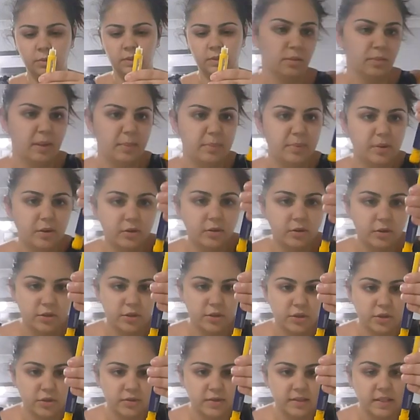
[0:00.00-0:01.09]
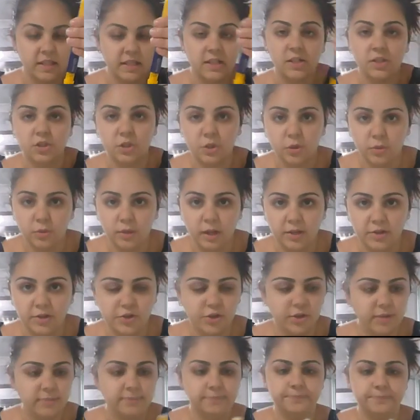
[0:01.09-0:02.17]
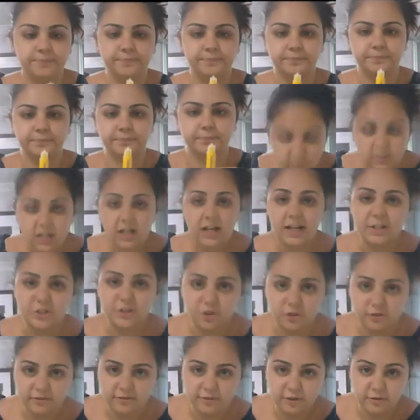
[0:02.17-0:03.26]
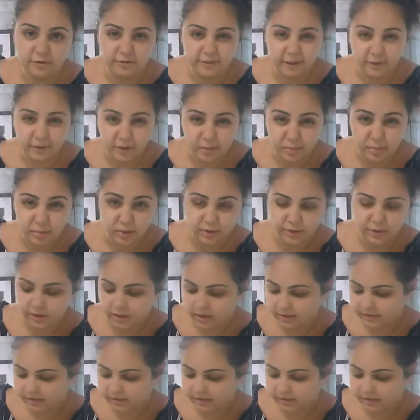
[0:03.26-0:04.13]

My Puregon dose is 200. I do feel very bloated.